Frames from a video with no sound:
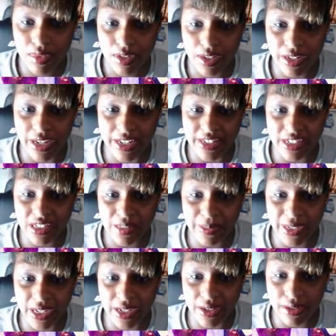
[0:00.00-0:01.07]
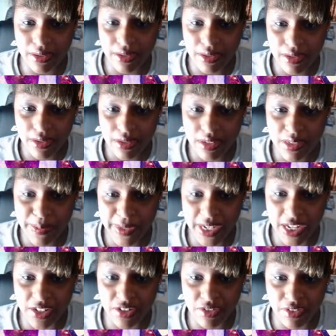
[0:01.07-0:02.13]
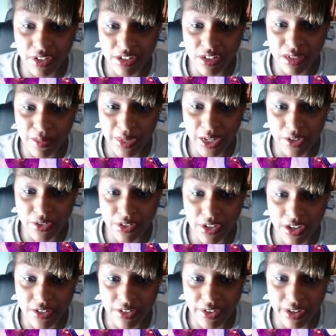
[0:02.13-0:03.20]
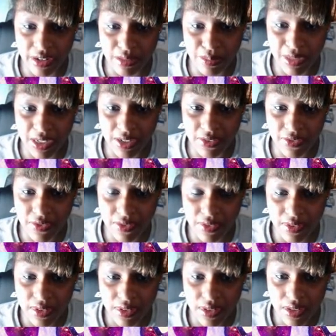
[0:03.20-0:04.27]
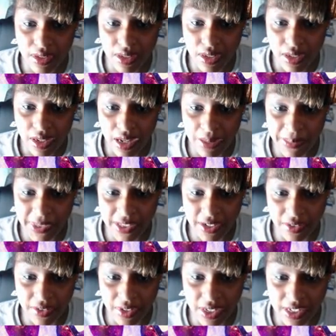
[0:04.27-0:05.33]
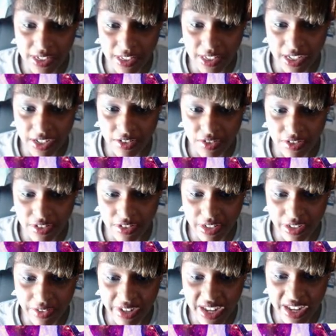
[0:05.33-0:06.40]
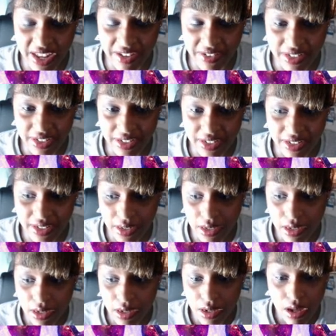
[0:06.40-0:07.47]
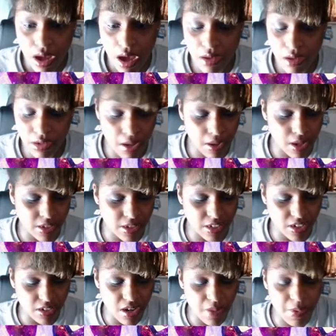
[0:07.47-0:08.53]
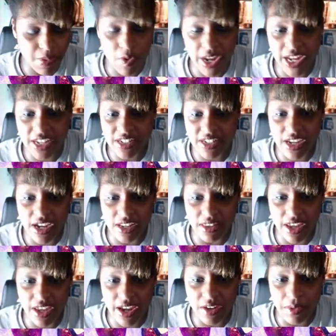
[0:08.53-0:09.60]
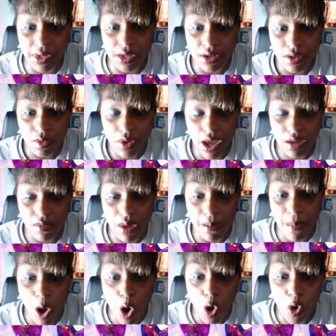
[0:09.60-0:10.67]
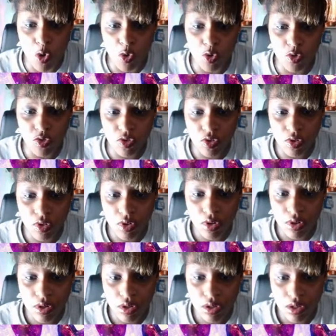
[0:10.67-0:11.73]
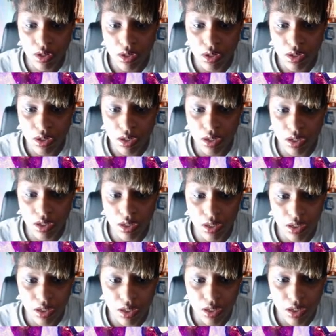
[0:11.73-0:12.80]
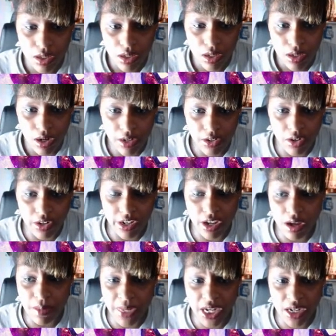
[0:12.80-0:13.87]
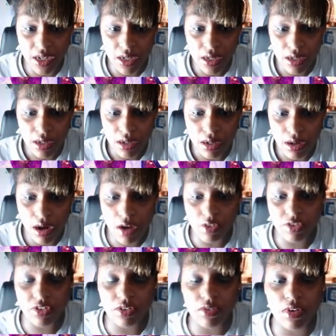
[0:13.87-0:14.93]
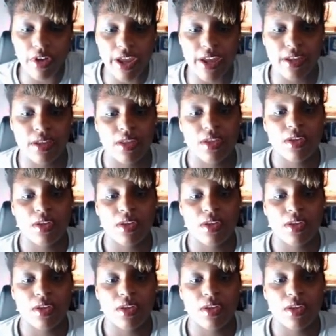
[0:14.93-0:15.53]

Classic spaghetti, spaghetti strings, tomato sauce, ground beef. Everything you need is in the kitchen. Just look around. Uh, is this a WASD thing? What? How do I move? Are you gonna kill me? Oh shoot. Okay.